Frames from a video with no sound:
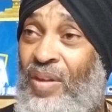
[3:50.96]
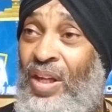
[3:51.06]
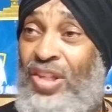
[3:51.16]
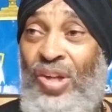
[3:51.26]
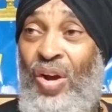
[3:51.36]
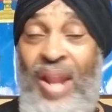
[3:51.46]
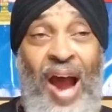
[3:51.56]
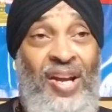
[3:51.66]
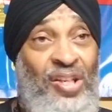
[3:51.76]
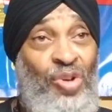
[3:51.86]
He's
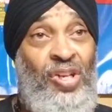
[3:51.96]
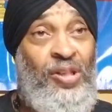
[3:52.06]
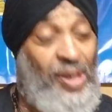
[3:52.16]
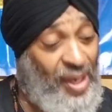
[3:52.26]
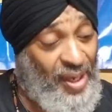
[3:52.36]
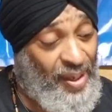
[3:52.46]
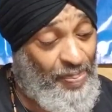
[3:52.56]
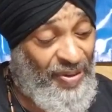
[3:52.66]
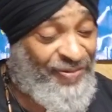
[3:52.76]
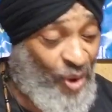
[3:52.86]
choosing us.
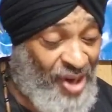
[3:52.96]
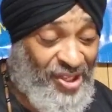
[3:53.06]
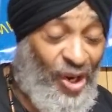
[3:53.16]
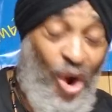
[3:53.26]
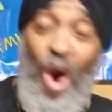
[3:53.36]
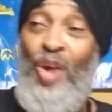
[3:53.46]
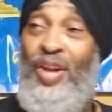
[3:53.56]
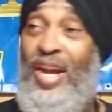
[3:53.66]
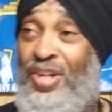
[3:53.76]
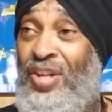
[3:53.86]
Before he said all
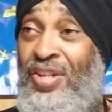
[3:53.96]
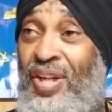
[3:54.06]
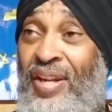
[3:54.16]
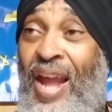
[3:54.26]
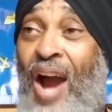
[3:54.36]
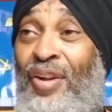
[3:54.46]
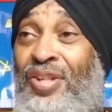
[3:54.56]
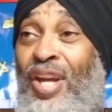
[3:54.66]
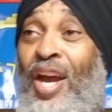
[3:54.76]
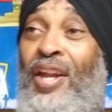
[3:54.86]
nations, and now he's
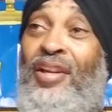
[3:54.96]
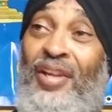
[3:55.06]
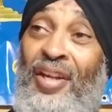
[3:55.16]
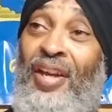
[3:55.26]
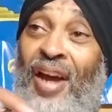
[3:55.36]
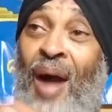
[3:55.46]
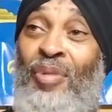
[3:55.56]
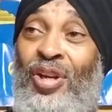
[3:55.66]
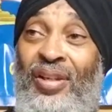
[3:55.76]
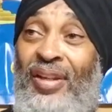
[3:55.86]
saying,
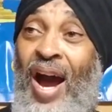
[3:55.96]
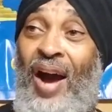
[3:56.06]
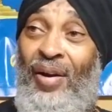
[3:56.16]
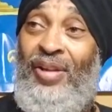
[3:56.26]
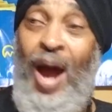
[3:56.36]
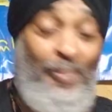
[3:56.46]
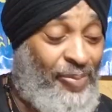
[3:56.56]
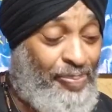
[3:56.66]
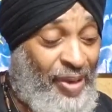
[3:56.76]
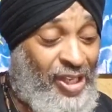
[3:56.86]

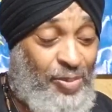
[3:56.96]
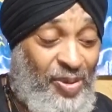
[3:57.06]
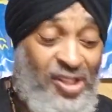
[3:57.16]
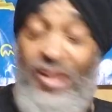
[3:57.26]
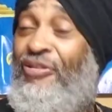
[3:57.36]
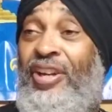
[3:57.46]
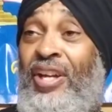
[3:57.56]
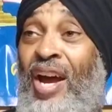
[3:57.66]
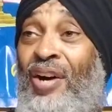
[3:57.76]
I'm being specific now.